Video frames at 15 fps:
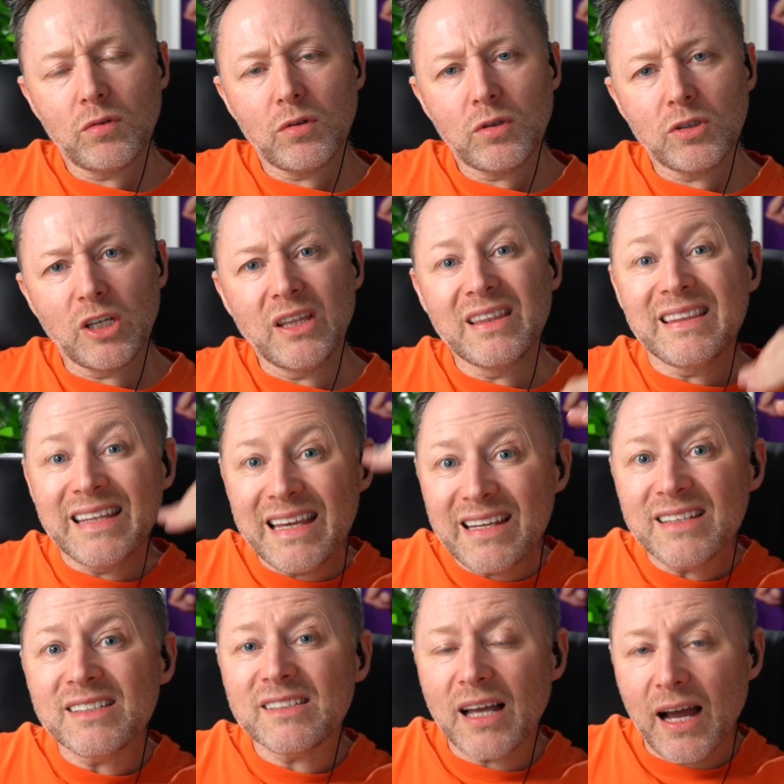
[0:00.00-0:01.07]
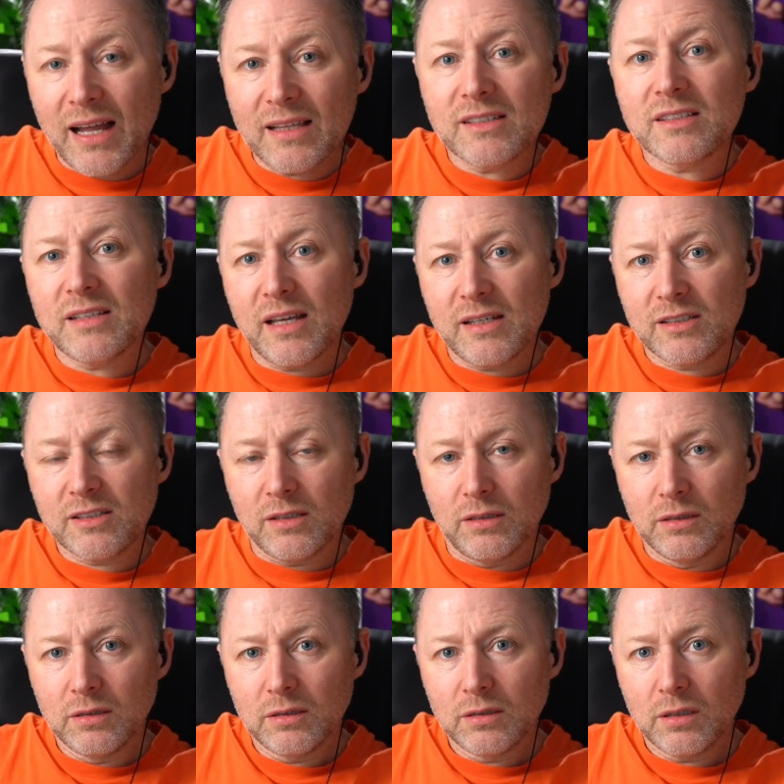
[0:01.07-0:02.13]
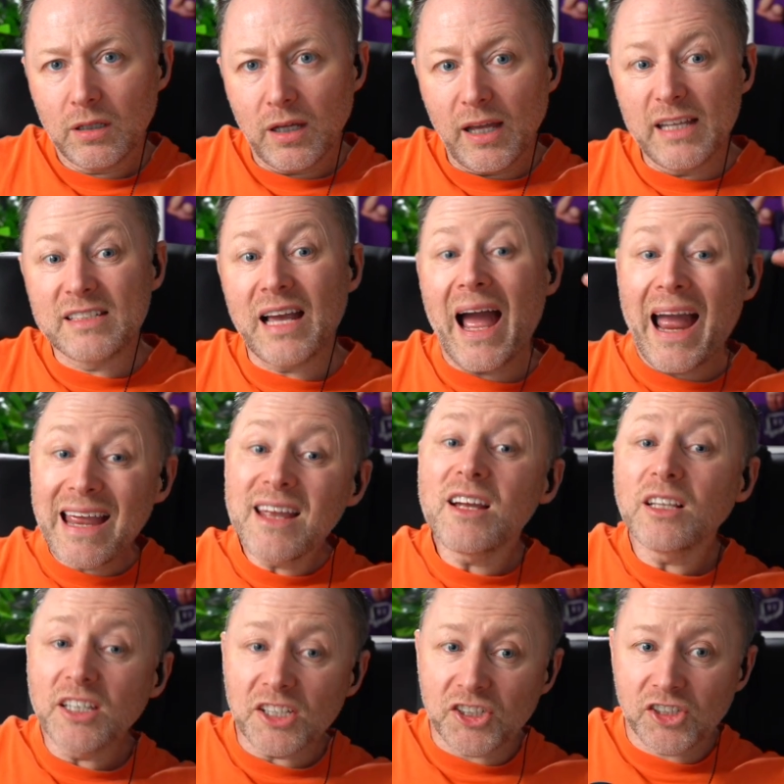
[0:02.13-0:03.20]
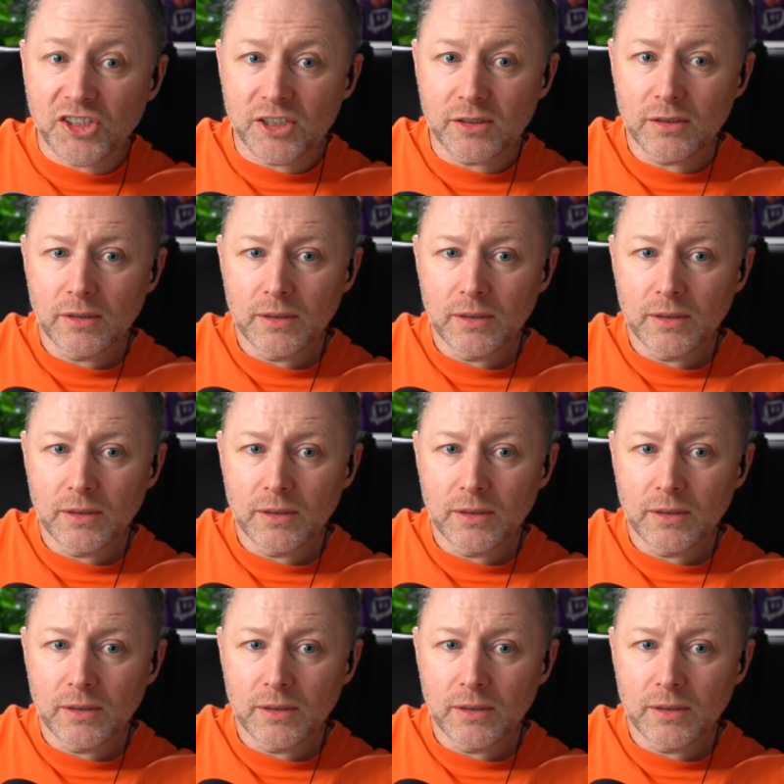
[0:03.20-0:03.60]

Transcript: your nearest ancestor is English,